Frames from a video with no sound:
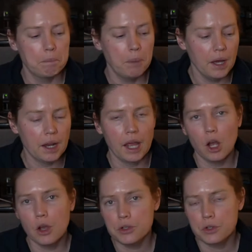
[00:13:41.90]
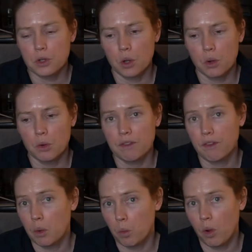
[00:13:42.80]
But I also, if
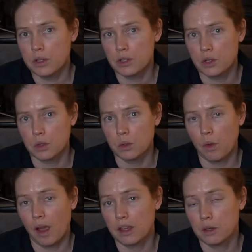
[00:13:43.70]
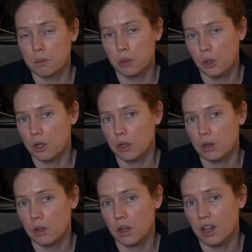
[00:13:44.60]
I want to, I can put
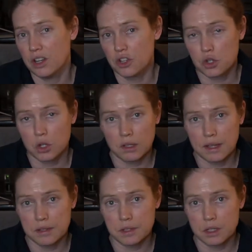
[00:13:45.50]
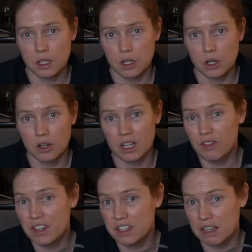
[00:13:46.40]
an additional lens in here,
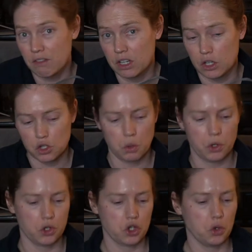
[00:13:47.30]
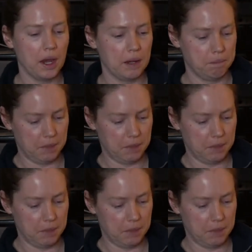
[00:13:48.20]
even a 70 to 200-2.8,